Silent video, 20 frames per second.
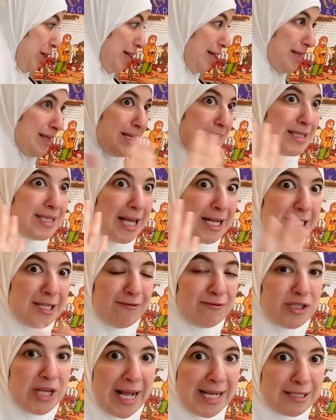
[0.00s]
and the scent
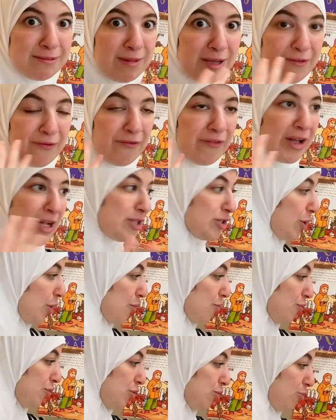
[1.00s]
of jasmine filled her
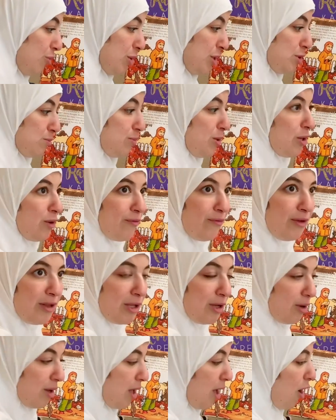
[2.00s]
room with this
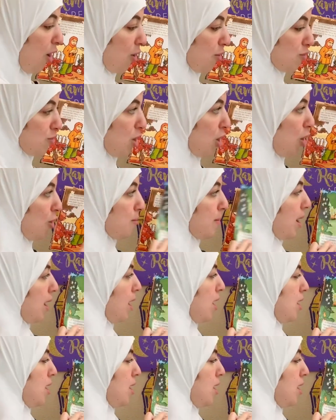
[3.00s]
beautiful aroma.